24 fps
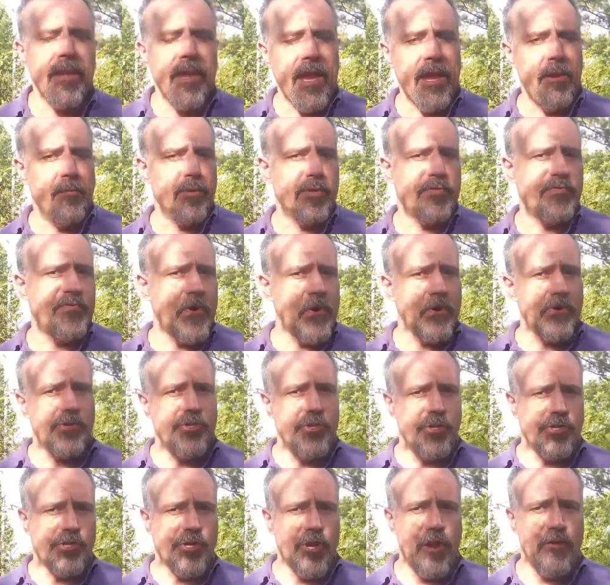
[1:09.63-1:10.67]
It was
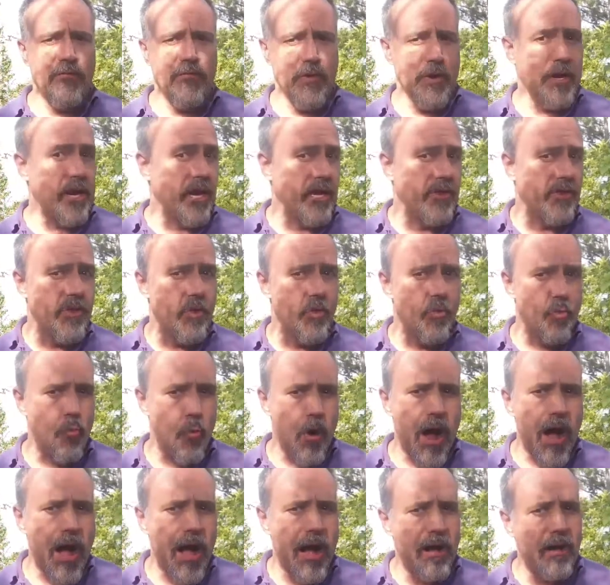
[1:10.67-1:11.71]
first discovered in the
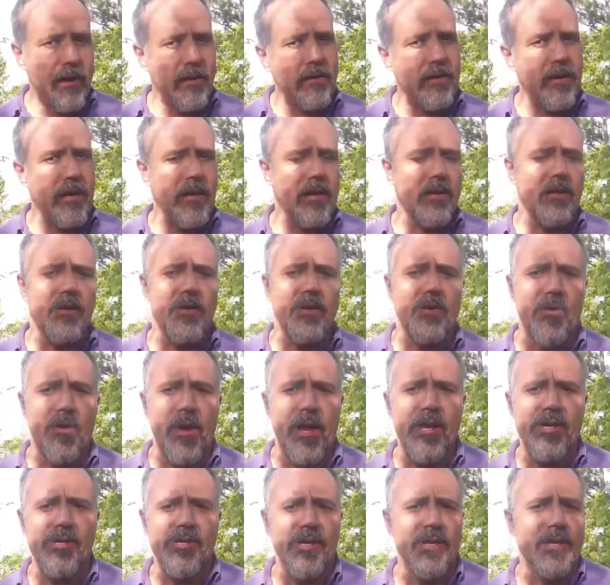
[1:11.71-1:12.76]
wild in the
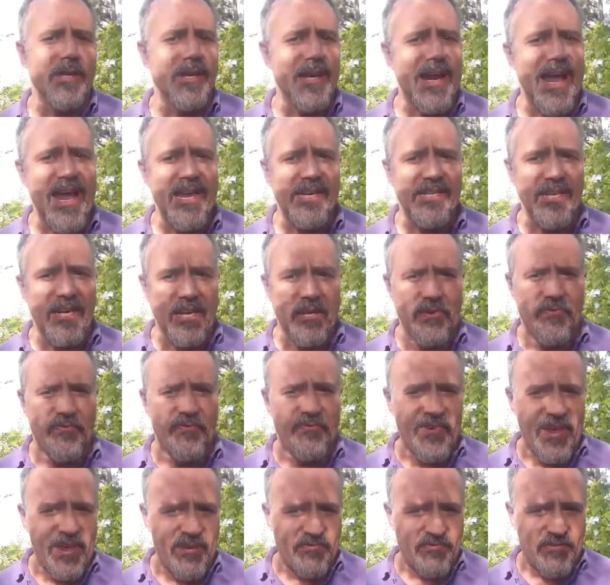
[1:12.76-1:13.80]
U.S. in the
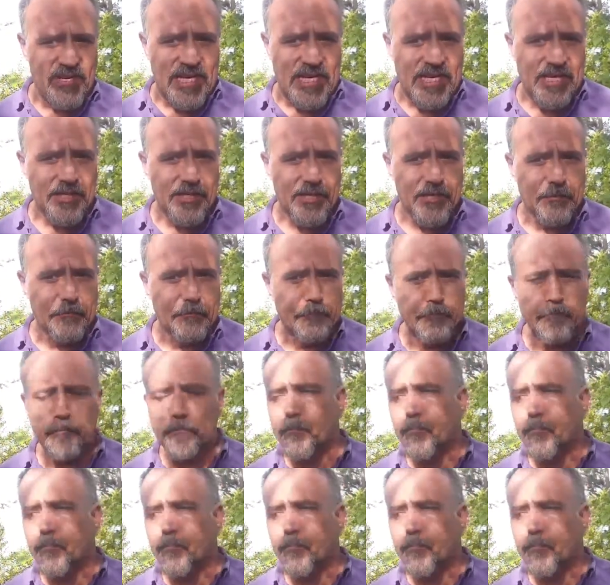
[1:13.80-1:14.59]
1950s